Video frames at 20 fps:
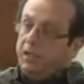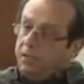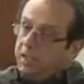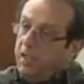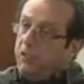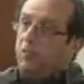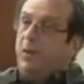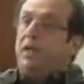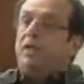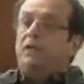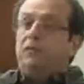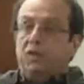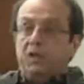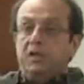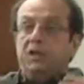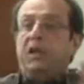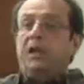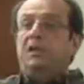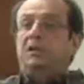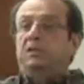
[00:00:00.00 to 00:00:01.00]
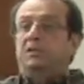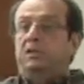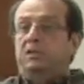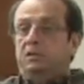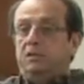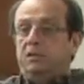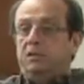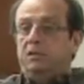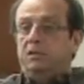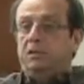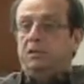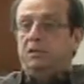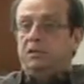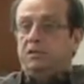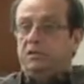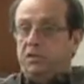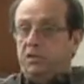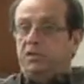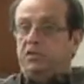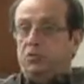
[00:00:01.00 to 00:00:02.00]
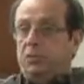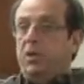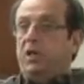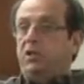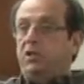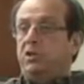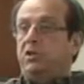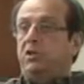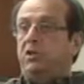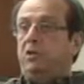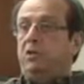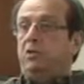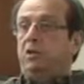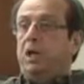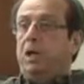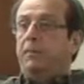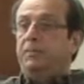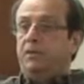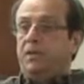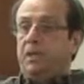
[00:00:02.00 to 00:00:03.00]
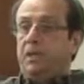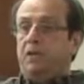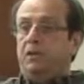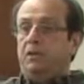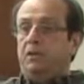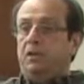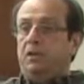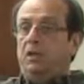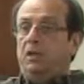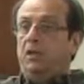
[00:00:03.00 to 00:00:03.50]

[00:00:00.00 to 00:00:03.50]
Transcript: then waits for the next situational update.